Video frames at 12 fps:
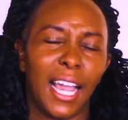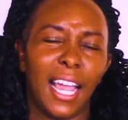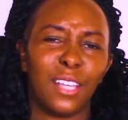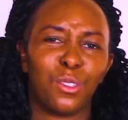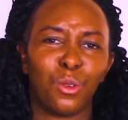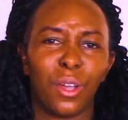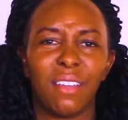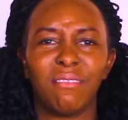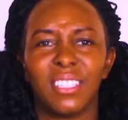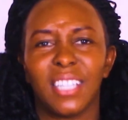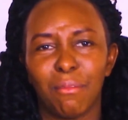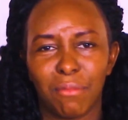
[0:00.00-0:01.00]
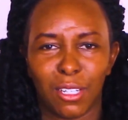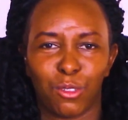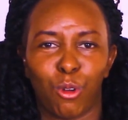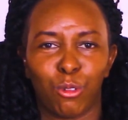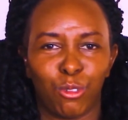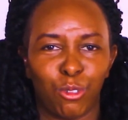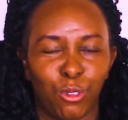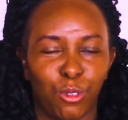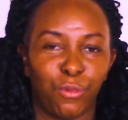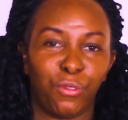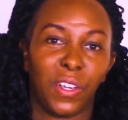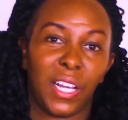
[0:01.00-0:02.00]
and so every time they talk to you, you
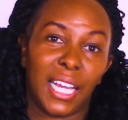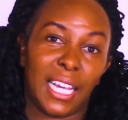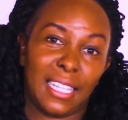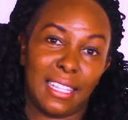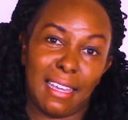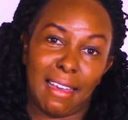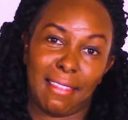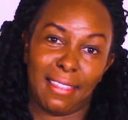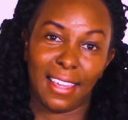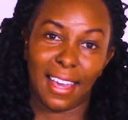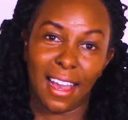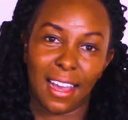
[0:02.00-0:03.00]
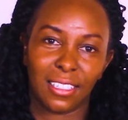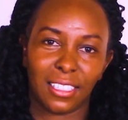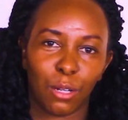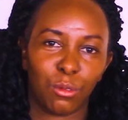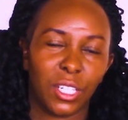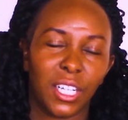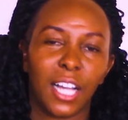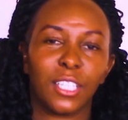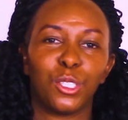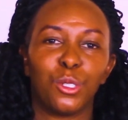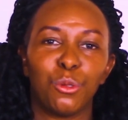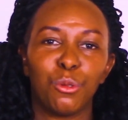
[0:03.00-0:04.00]
feel like they are shouting
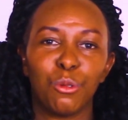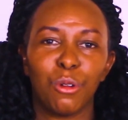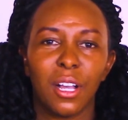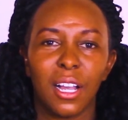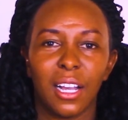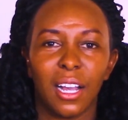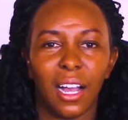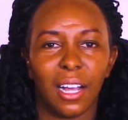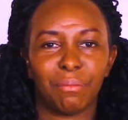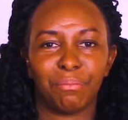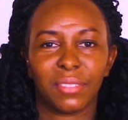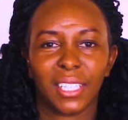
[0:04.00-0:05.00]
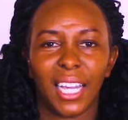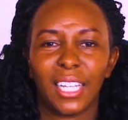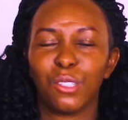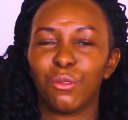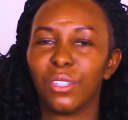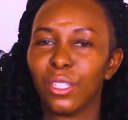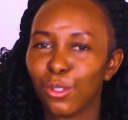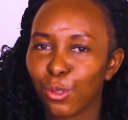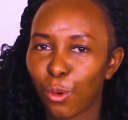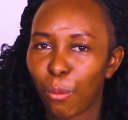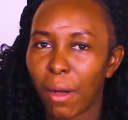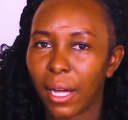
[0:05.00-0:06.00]
at you, and you feel
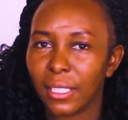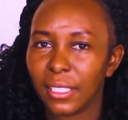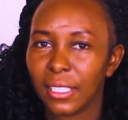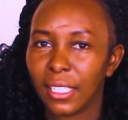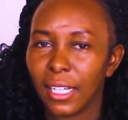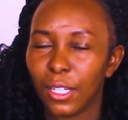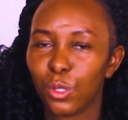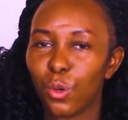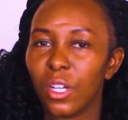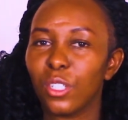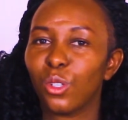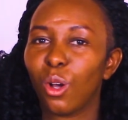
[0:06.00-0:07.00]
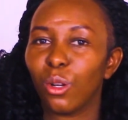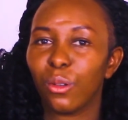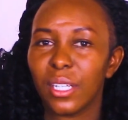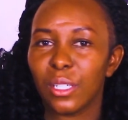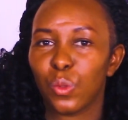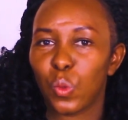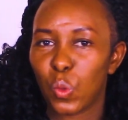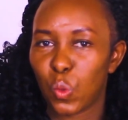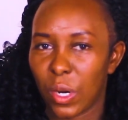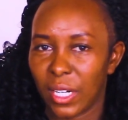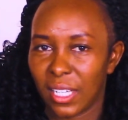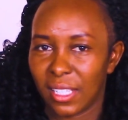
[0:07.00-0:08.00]
so bad. So it's always good to
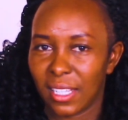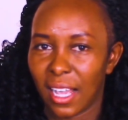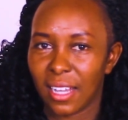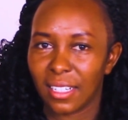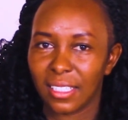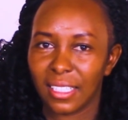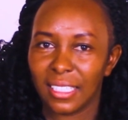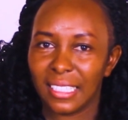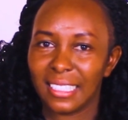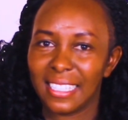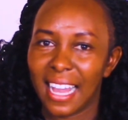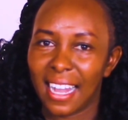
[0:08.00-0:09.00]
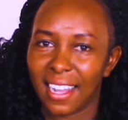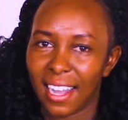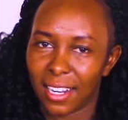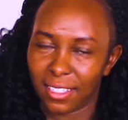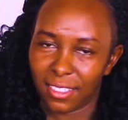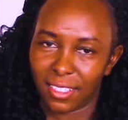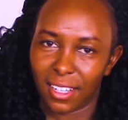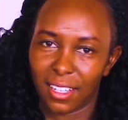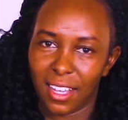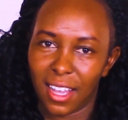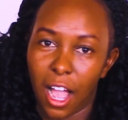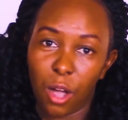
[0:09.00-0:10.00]
understand their culture.
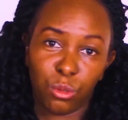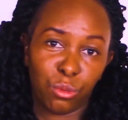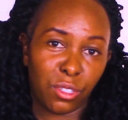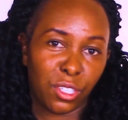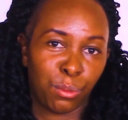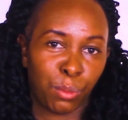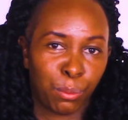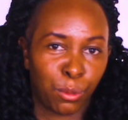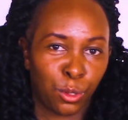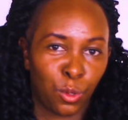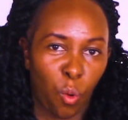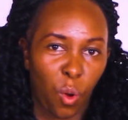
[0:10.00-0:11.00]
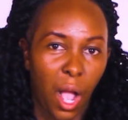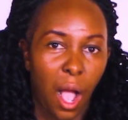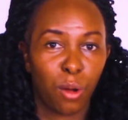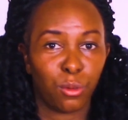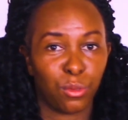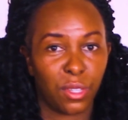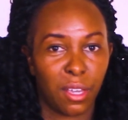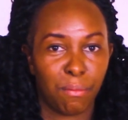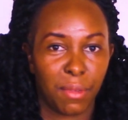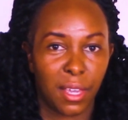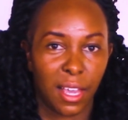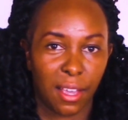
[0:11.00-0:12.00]
How do these people talk? How do they
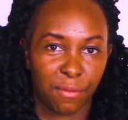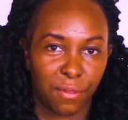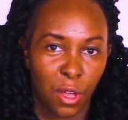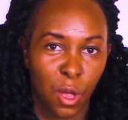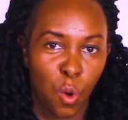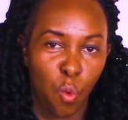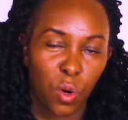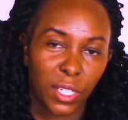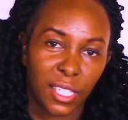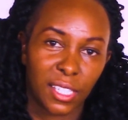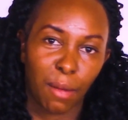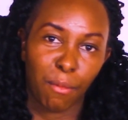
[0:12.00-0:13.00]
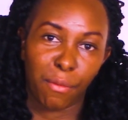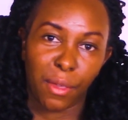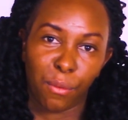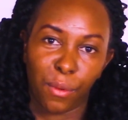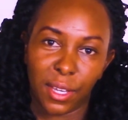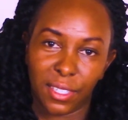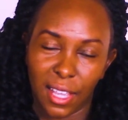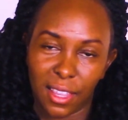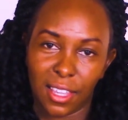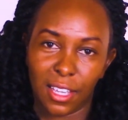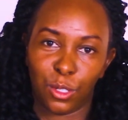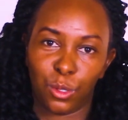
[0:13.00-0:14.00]
behave? What are some of the things
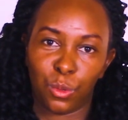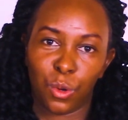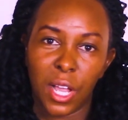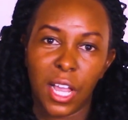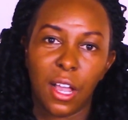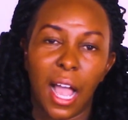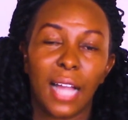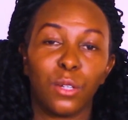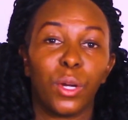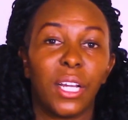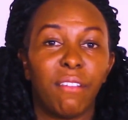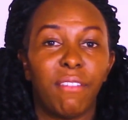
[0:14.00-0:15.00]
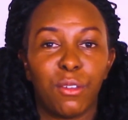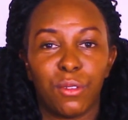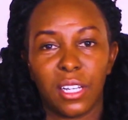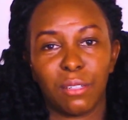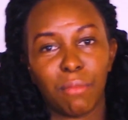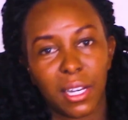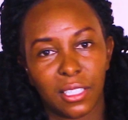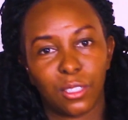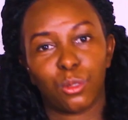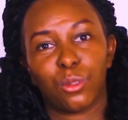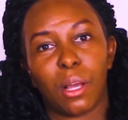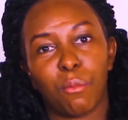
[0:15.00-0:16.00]
that they do? And whenever you get married
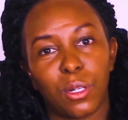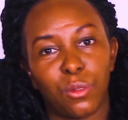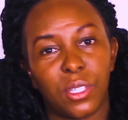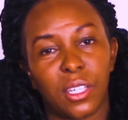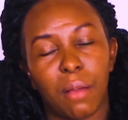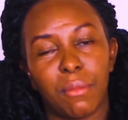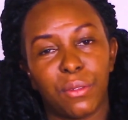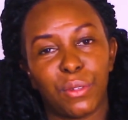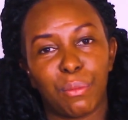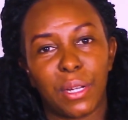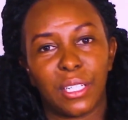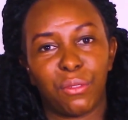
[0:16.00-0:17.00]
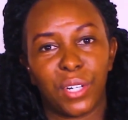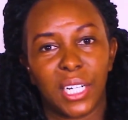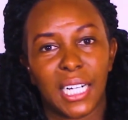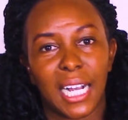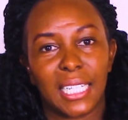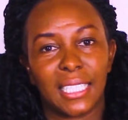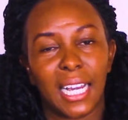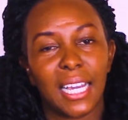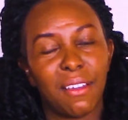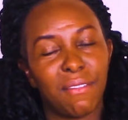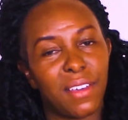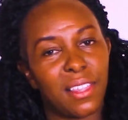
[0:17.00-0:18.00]
to someone who's coming from a different culture,
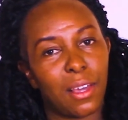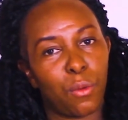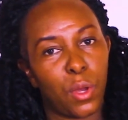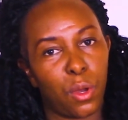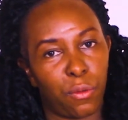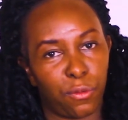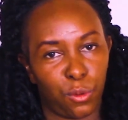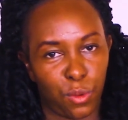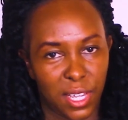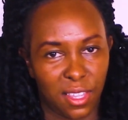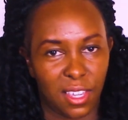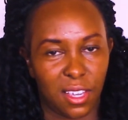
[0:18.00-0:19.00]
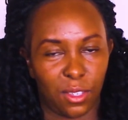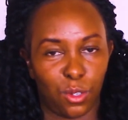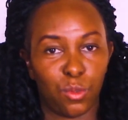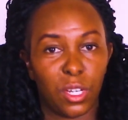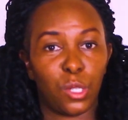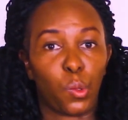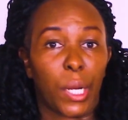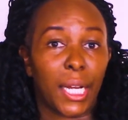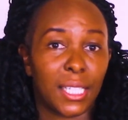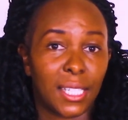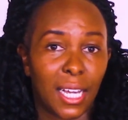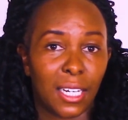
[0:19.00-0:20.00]
even the way of doing things, you need to
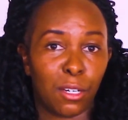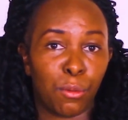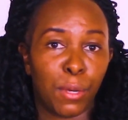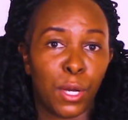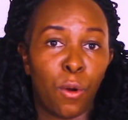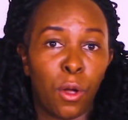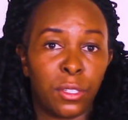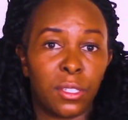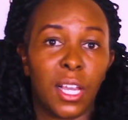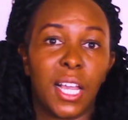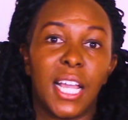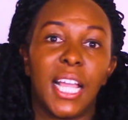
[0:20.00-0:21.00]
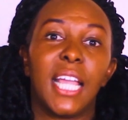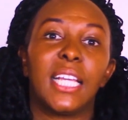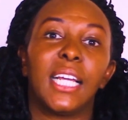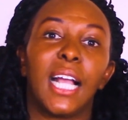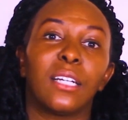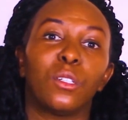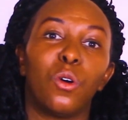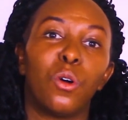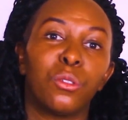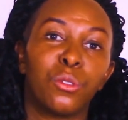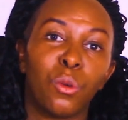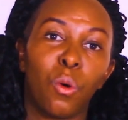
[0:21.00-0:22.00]
understand it because it can
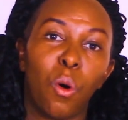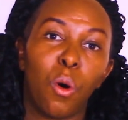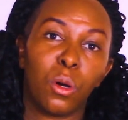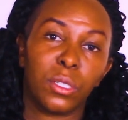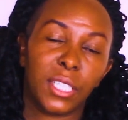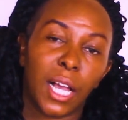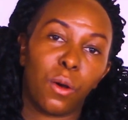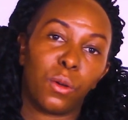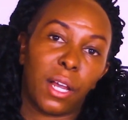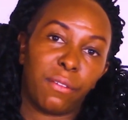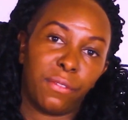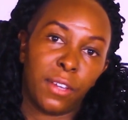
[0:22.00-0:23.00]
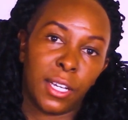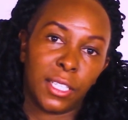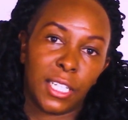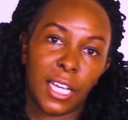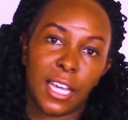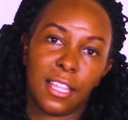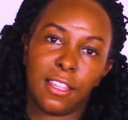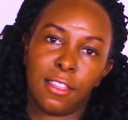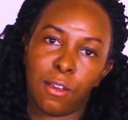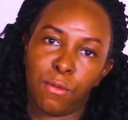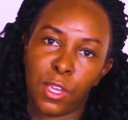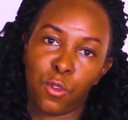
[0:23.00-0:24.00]
also alter or affect
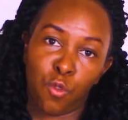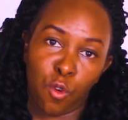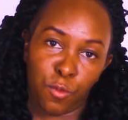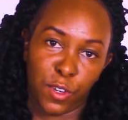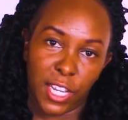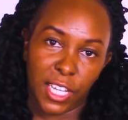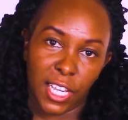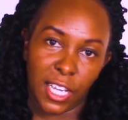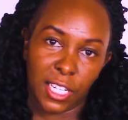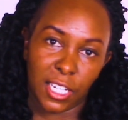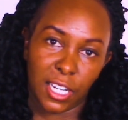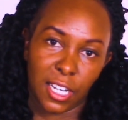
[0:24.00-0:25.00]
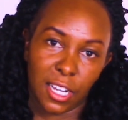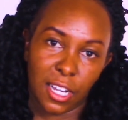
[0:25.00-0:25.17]
the way you communicate,